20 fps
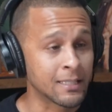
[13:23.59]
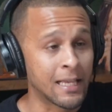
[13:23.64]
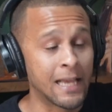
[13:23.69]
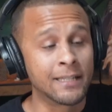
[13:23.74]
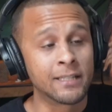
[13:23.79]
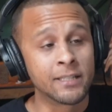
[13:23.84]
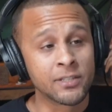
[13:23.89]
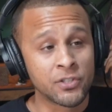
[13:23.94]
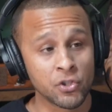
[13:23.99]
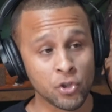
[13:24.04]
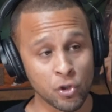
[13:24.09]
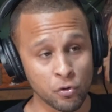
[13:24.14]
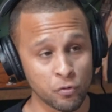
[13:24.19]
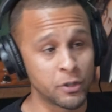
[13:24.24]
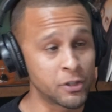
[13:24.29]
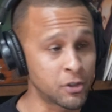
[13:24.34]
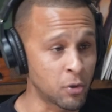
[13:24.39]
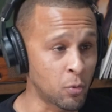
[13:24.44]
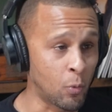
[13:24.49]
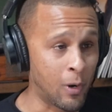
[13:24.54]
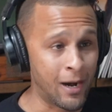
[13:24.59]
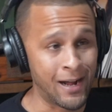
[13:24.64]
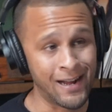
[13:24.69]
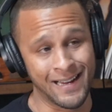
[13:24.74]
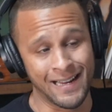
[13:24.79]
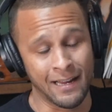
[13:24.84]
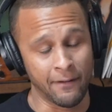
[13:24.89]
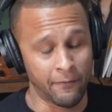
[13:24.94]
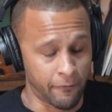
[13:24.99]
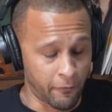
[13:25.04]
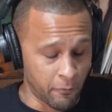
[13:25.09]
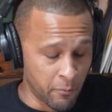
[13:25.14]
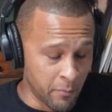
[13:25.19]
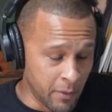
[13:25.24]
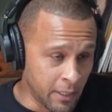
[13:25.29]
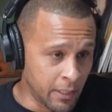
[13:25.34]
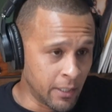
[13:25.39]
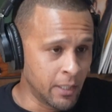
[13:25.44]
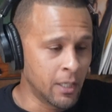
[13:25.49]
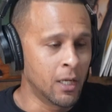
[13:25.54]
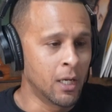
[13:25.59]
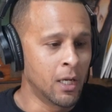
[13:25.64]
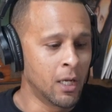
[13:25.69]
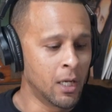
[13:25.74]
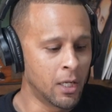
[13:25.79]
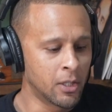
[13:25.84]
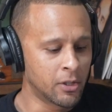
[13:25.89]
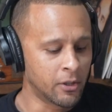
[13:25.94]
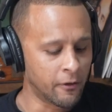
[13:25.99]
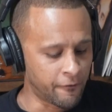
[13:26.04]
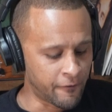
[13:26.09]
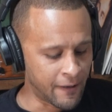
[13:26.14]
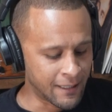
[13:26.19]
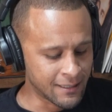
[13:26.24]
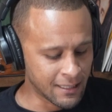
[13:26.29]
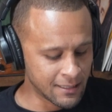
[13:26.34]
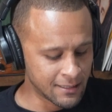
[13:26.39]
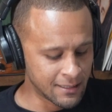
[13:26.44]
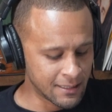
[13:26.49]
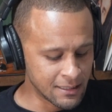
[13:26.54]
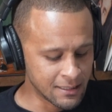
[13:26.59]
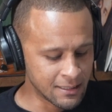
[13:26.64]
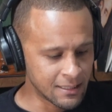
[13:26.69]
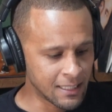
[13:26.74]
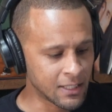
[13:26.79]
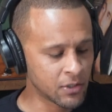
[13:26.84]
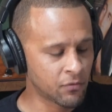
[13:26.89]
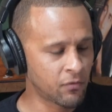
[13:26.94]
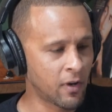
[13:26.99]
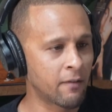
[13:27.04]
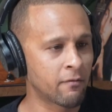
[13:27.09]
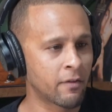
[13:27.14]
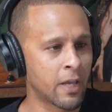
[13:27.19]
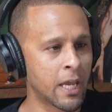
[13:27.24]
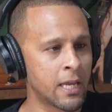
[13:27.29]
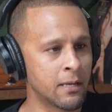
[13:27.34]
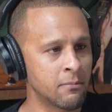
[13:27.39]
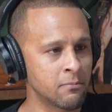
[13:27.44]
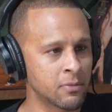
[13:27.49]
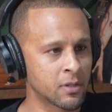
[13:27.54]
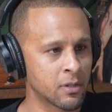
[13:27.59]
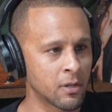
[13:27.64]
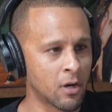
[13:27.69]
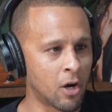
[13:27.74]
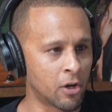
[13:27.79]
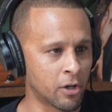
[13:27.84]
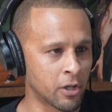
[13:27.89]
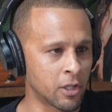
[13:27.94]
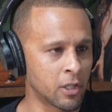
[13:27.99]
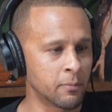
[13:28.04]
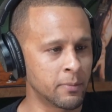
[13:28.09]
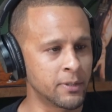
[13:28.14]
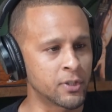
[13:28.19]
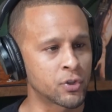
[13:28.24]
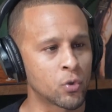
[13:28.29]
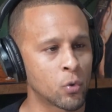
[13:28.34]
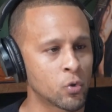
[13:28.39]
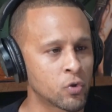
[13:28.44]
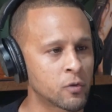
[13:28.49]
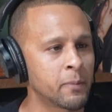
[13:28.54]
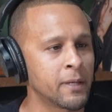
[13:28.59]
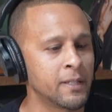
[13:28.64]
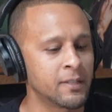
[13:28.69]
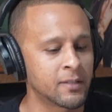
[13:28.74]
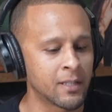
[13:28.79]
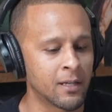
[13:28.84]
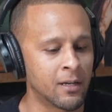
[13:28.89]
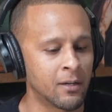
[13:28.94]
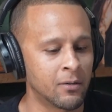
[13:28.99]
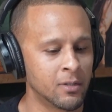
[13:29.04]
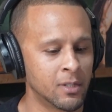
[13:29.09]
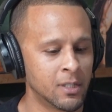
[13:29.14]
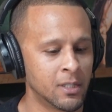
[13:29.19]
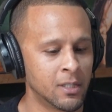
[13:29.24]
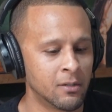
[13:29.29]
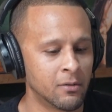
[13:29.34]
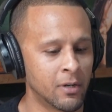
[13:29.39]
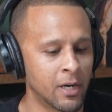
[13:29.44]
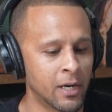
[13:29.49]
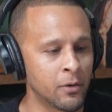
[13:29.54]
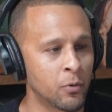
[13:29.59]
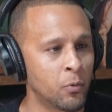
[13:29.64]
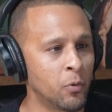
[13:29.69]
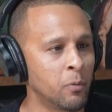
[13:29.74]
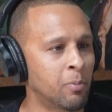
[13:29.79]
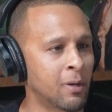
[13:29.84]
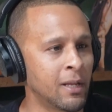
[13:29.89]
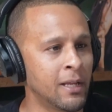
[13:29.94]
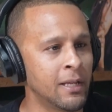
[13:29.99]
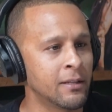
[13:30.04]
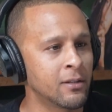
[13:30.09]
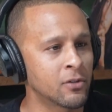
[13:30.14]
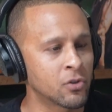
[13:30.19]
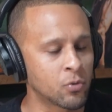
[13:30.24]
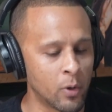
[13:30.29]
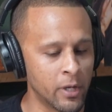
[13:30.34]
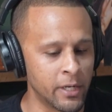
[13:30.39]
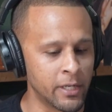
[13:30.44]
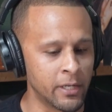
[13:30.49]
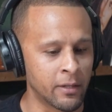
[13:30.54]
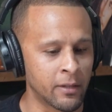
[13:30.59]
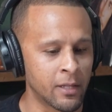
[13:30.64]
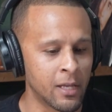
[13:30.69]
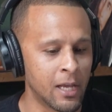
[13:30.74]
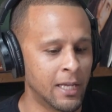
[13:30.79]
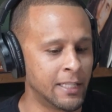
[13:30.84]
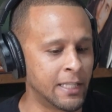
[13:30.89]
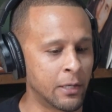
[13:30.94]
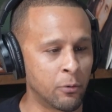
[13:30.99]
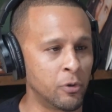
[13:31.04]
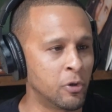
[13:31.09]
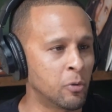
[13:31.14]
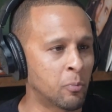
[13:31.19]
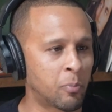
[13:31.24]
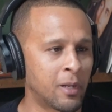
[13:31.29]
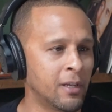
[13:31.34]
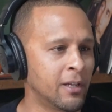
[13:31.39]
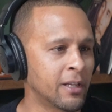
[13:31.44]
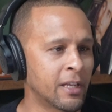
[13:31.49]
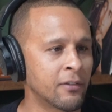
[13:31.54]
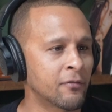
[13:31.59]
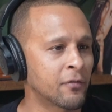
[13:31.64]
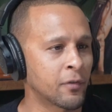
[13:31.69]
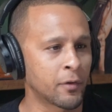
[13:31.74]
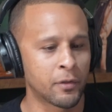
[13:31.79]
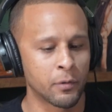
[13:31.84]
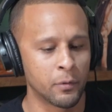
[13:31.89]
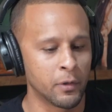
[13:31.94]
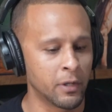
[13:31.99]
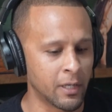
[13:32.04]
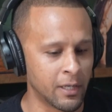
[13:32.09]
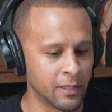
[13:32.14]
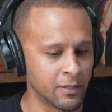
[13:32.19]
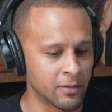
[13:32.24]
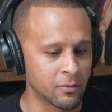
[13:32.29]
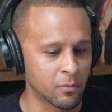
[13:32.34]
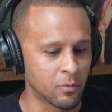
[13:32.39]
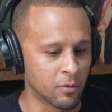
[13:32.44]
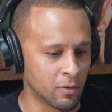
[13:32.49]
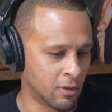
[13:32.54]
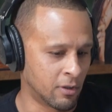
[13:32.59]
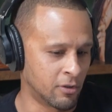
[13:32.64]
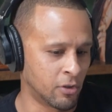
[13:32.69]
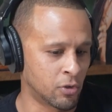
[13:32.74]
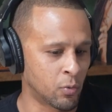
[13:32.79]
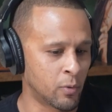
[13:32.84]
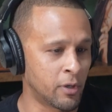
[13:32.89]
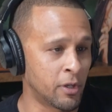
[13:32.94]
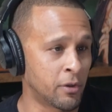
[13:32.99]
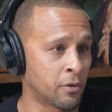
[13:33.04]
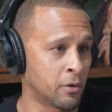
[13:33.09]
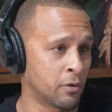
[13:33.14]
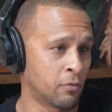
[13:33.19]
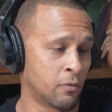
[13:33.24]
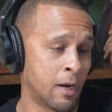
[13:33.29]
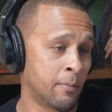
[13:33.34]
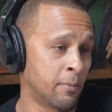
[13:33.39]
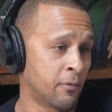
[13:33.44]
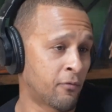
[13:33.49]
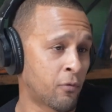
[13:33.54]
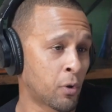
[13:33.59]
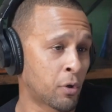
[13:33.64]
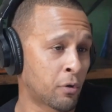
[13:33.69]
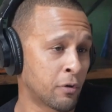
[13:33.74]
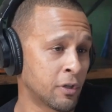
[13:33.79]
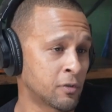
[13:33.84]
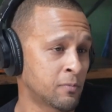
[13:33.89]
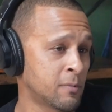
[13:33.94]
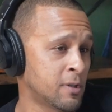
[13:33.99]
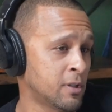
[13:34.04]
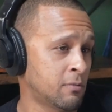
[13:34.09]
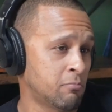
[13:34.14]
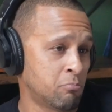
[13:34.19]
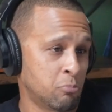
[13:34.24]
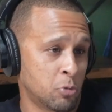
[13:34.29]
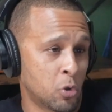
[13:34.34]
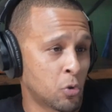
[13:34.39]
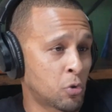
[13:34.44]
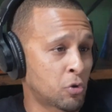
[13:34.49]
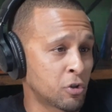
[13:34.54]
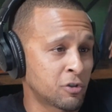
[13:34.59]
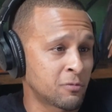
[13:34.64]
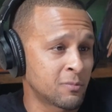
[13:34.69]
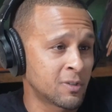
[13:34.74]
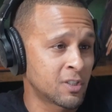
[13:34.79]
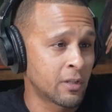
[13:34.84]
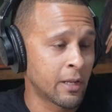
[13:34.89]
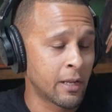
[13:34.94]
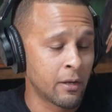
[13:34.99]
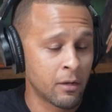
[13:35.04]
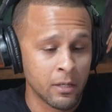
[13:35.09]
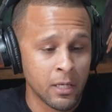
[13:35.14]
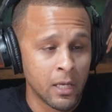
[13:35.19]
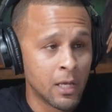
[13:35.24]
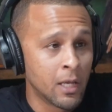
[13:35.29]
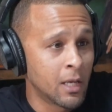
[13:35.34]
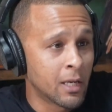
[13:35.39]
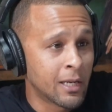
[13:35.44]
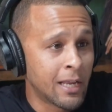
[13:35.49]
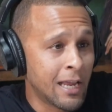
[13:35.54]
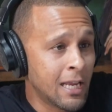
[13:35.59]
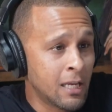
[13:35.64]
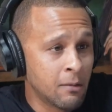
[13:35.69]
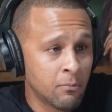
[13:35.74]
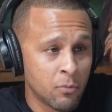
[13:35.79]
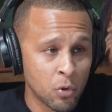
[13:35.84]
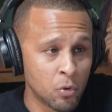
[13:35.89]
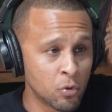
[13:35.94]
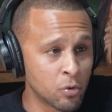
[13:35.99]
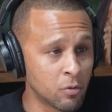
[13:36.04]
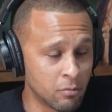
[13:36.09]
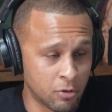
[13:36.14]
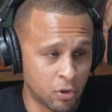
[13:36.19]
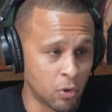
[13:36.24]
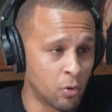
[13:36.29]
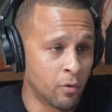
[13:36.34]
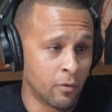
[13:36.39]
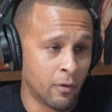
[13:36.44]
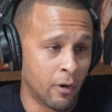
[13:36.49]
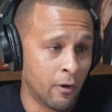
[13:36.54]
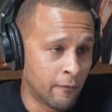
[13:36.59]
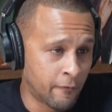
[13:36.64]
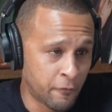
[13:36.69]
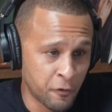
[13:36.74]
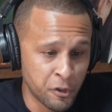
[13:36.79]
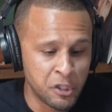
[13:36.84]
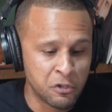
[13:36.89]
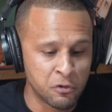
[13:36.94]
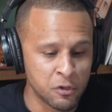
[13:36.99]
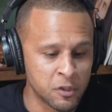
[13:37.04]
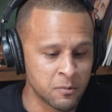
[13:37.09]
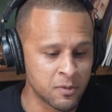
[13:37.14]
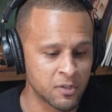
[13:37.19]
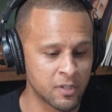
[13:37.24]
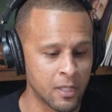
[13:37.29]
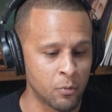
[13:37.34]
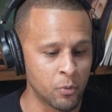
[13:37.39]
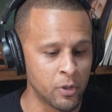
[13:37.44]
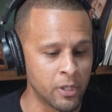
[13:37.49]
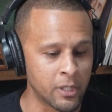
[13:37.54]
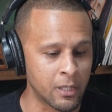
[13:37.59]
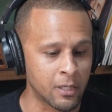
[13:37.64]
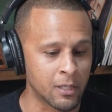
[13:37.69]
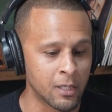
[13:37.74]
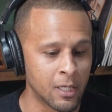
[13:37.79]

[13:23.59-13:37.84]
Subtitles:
And this is the reason why, for me, the fact that these next 5 games are going to be so spaced out, right? We play the 20th and then we don't play again for 3 days on the 23rd, right before Christmas. No Christmas Day game, so a free Christmas Day weekend.